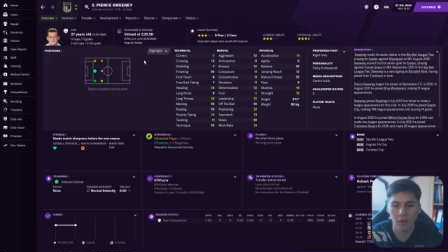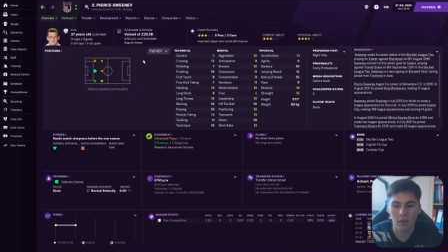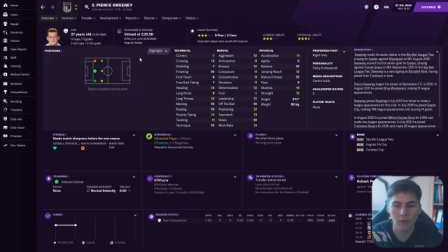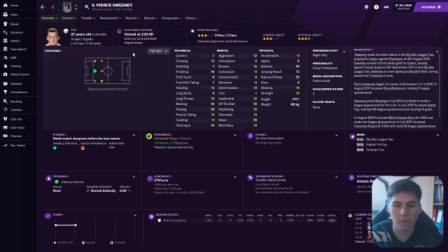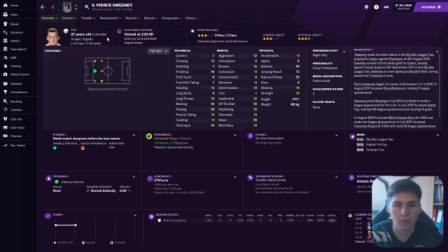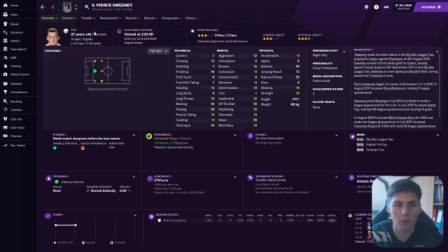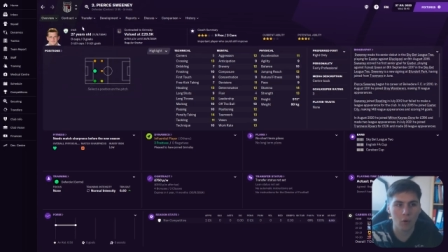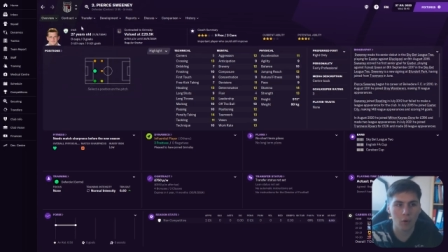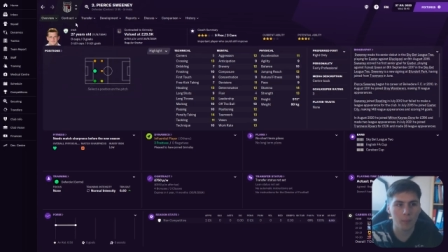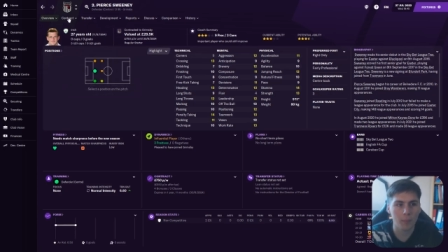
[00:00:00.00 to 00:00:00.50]

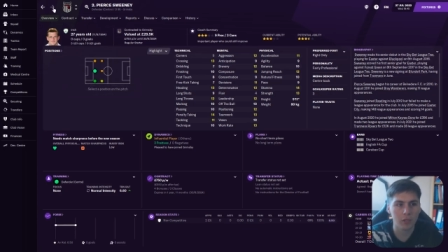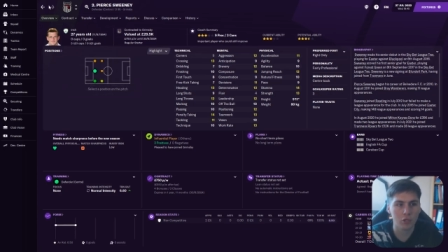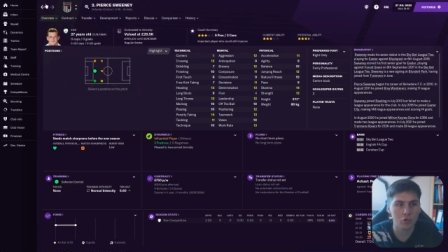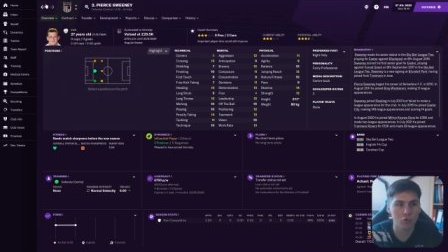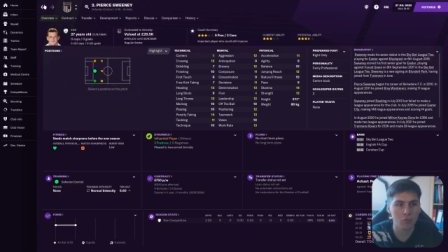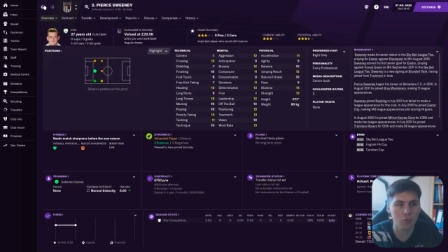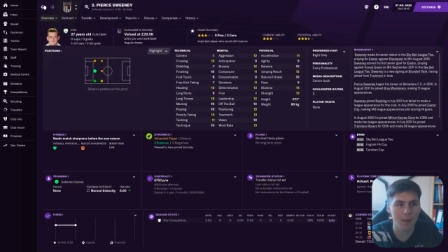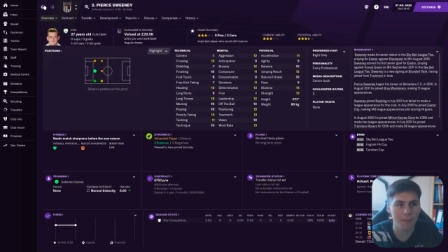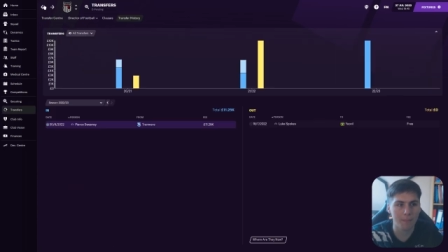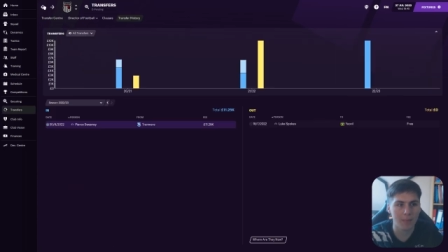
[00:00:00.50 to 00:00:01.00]
from
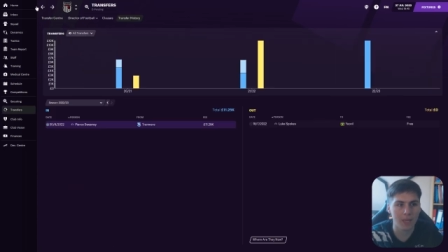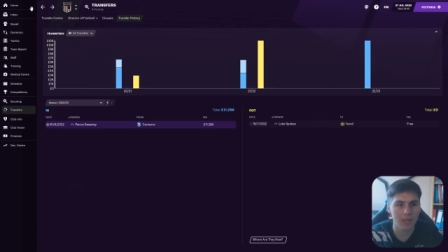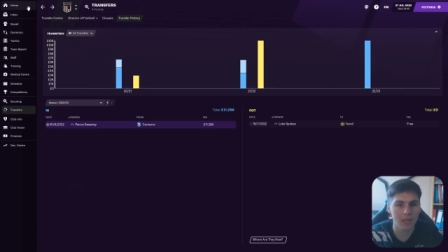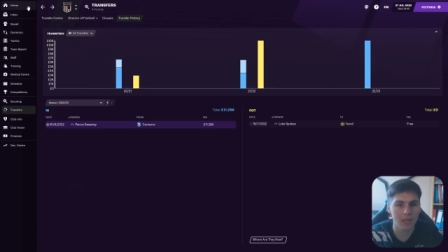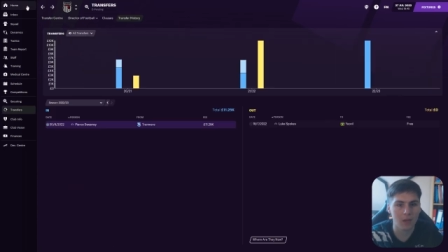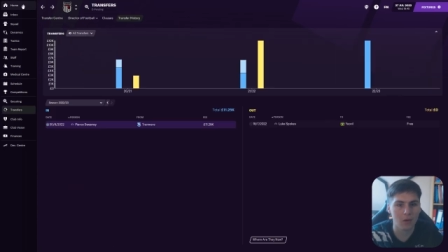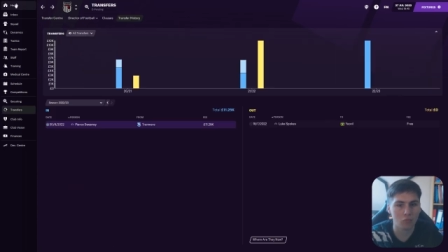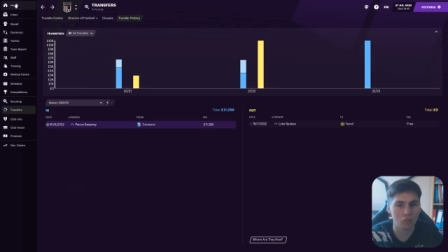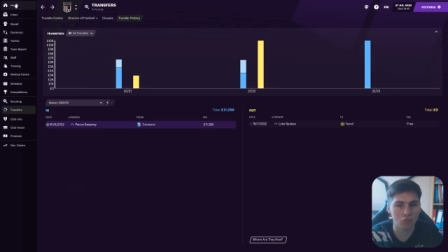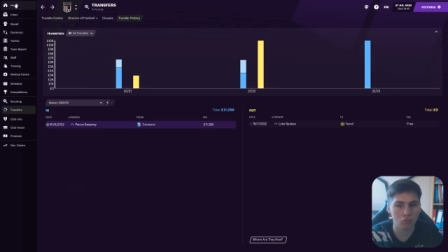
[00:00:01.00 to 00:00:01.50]

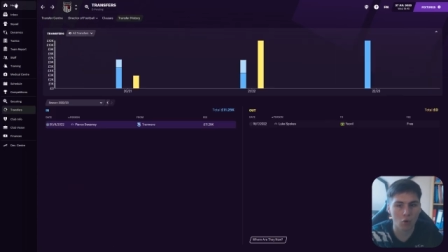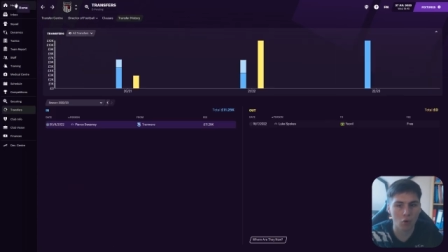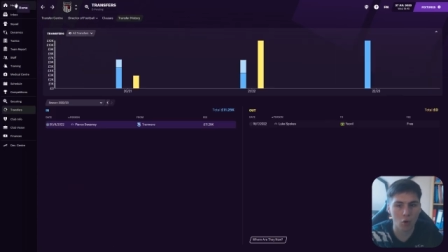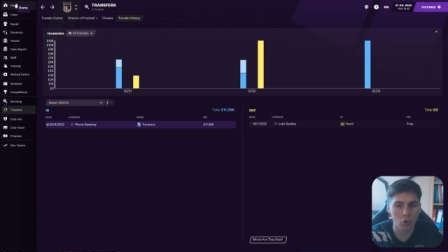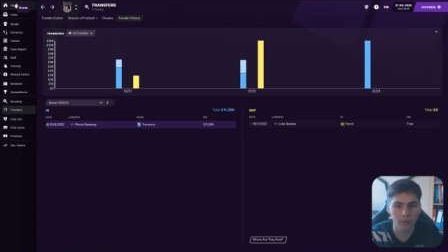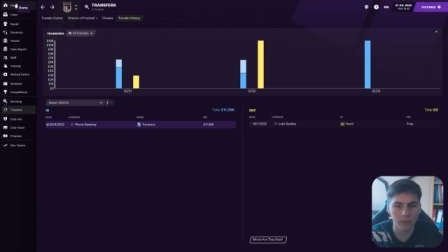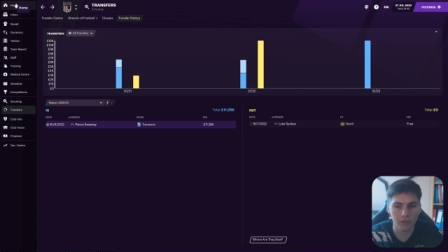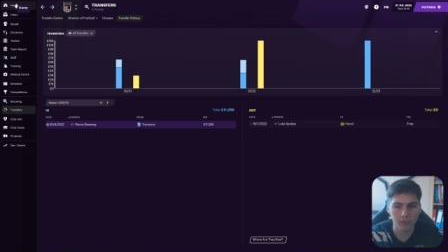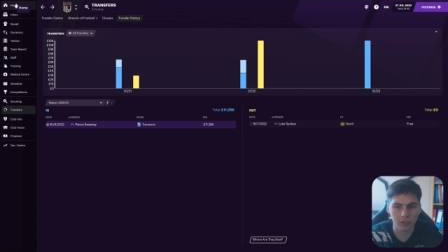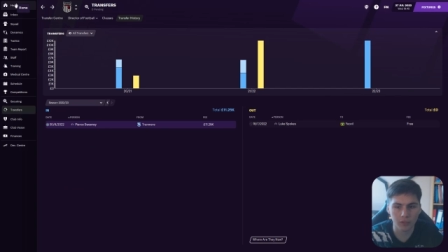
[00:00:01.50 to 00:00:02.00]
Tranmere
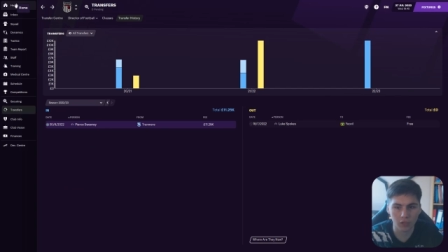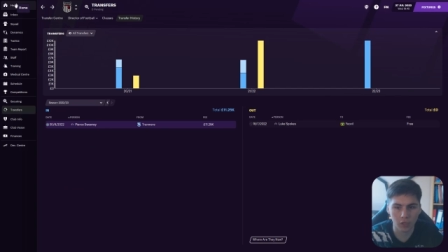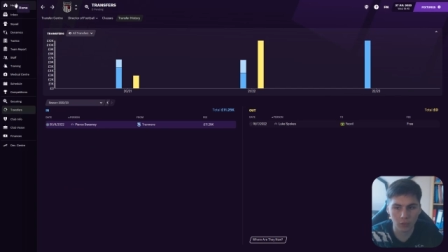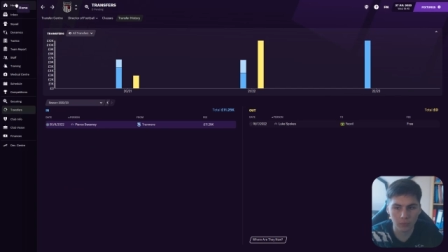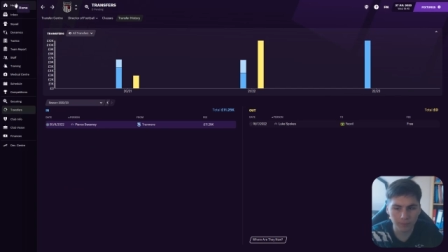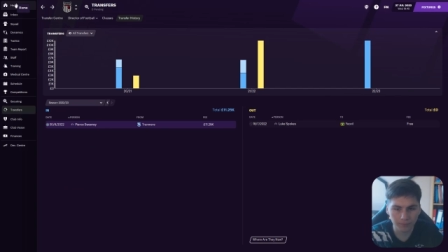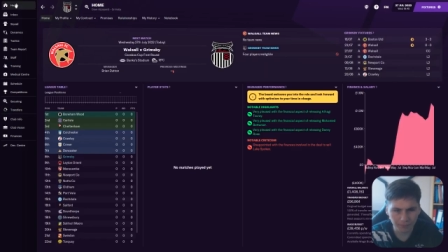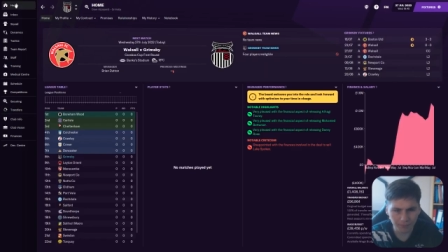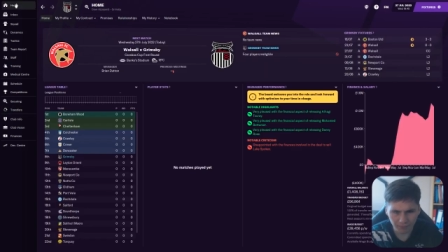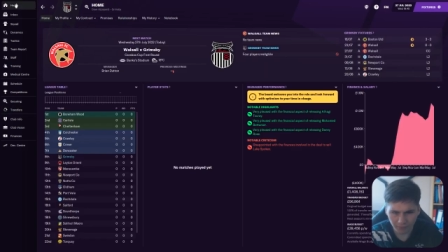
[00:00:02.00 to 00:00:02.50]
Rovers. So.